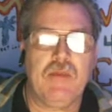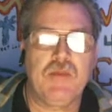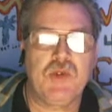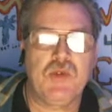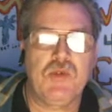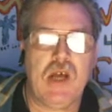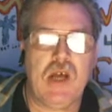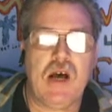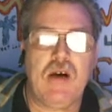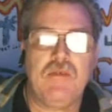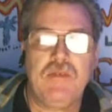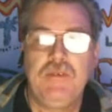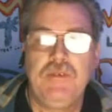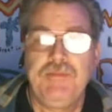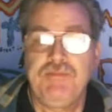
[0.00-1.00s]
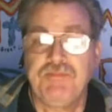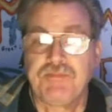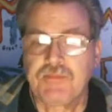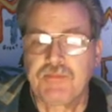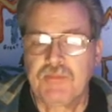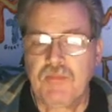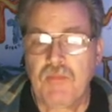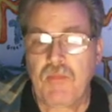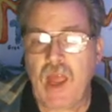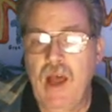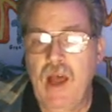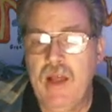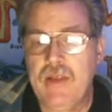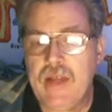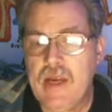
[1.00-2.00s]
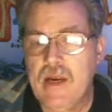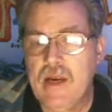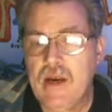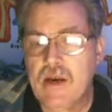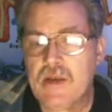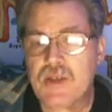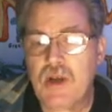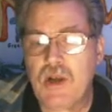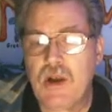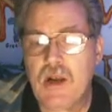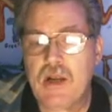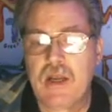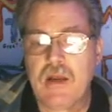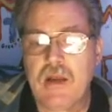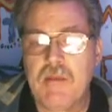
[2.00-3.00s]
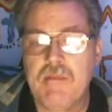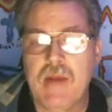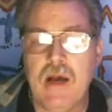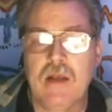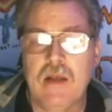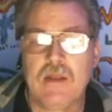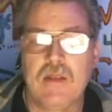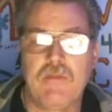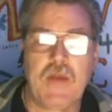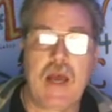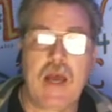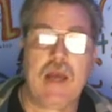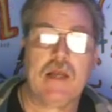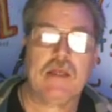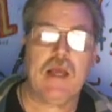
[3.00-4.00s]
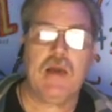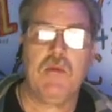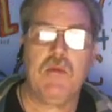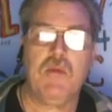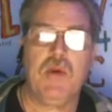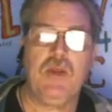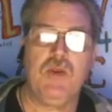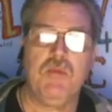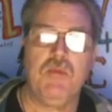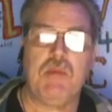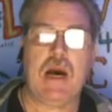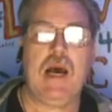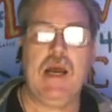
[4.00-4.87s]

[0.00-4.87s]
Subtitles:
you love. They are talking about the fact that when you buy